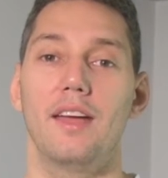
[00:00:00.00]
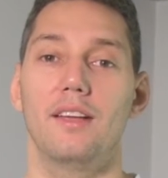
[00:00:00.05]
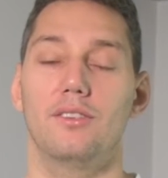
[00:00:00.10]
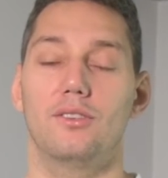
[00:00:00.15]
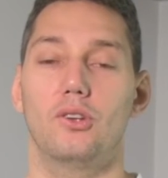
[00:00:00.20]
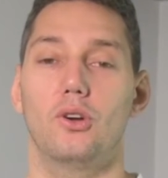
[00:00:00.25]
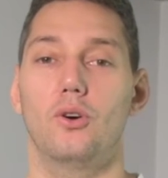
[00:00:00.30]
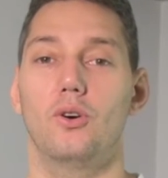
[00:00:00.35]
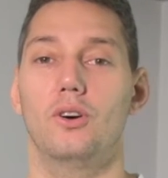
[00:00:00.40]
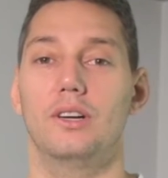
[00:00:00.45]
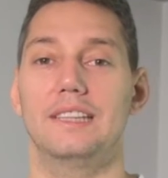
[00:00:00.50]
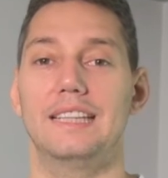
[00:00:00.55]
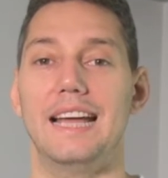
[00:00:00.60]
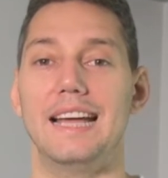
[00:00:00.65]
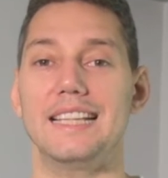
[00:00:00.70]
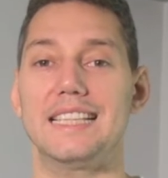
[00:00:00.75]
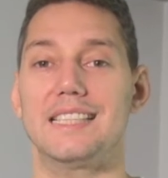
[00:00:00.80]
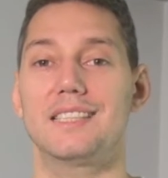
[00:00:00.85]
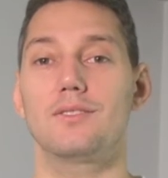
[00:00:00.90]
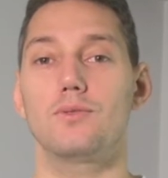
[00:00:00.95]
So
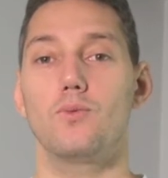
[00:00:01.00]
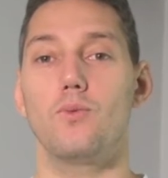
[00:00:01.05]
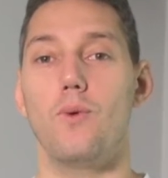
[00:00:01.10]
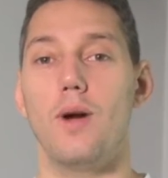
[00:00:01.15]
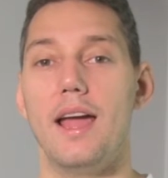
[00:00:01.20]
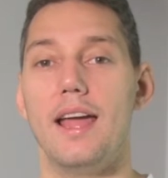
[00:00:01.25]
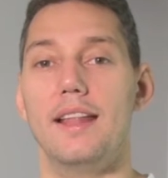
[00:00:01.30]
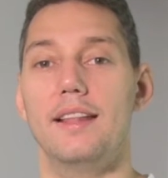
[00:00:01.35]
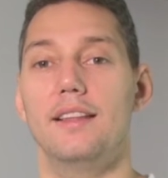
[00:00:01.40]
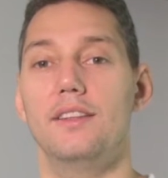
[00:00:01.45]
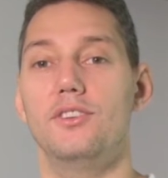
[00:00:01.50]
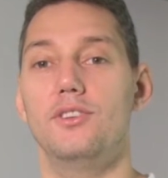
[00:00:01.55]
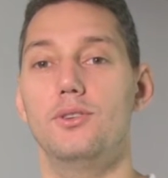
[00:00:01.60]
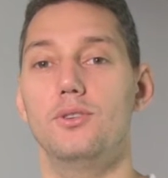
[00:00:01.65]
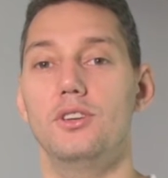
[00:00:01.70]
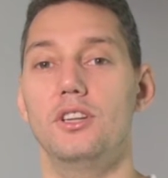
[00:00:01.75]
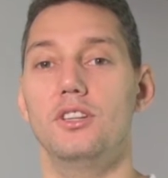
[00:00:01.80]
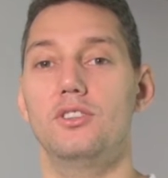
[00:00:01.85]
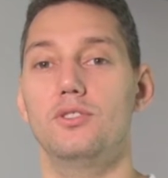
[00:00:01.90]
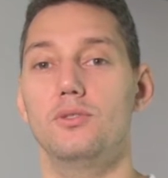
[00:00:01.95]
that's when you
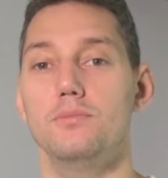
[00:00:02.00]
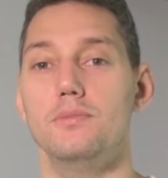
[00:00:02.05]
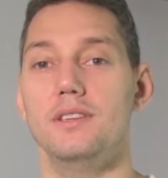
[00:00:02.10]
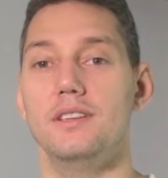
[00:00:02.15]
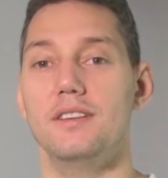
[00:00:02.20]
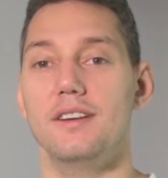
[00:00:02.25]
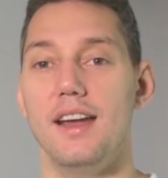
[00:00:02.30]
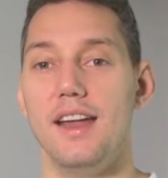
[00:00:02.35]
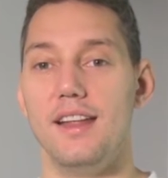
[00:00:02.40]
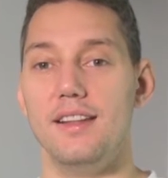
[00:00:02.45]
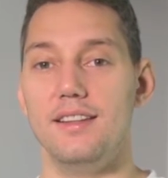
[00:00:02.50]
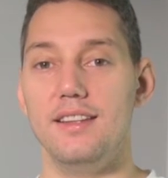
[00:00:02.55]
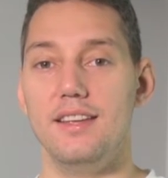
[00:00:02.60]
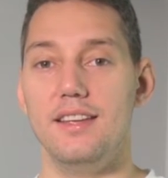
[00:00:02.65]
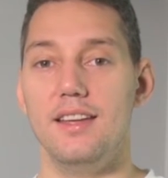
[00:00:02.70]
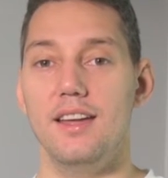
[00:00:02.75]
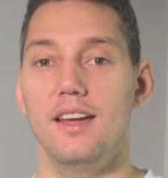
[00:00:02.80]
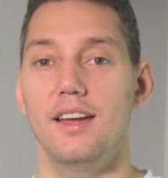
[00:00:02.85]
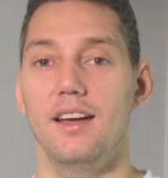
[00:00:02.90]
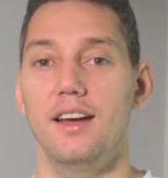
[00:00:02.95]
need to be
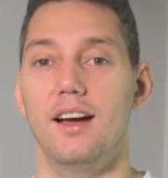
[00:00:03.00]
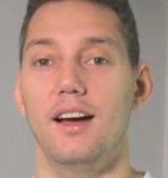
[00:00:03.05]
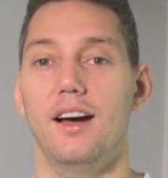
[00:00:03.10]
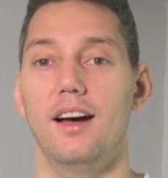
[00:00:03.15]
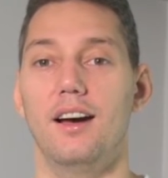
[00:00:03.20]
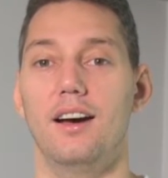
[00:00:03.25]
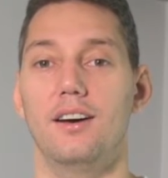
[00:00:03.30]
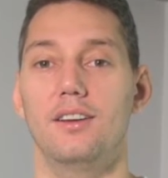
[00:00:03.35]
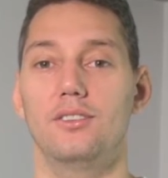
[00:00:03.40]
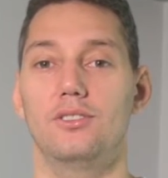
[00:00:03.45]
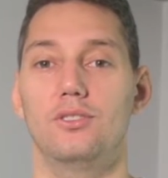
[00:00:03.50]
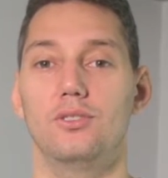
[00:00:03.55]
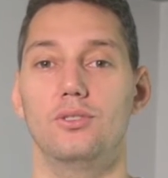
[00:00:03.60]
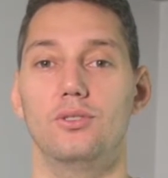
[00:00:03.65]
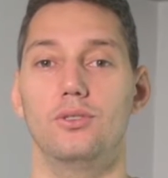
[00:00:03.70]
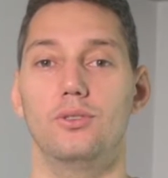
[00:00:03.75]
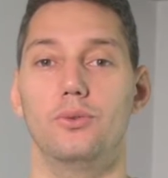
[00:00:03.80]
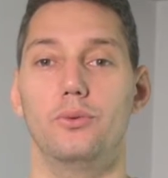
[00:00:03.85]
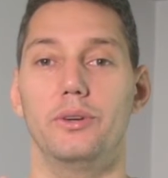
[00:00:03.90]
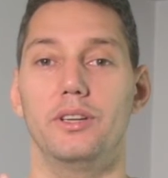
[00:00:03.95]
ready
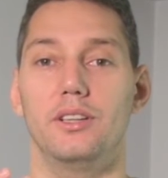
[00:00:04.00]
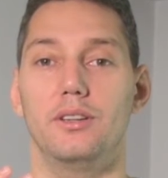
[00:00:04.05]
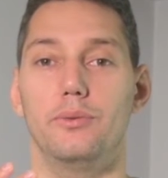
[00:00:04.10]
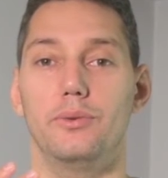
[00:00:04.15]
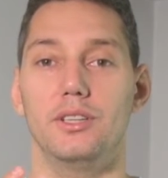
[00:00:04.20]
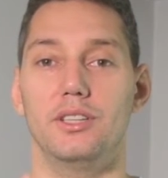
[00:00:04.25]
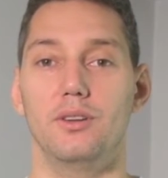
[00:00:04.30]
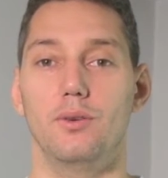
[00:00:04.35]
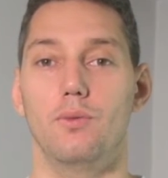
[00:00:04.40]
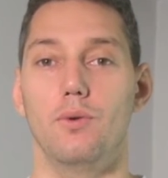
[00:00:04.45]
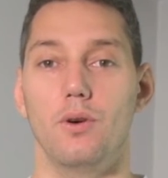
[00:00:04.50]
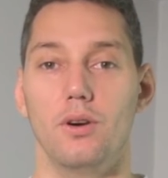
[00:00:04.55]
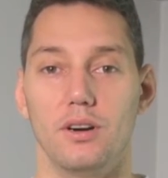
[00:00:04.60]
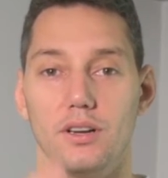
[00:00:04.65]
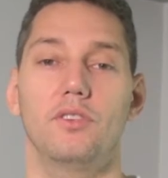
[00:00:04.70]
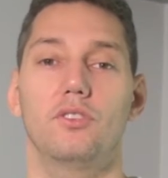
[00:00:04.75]
with the work.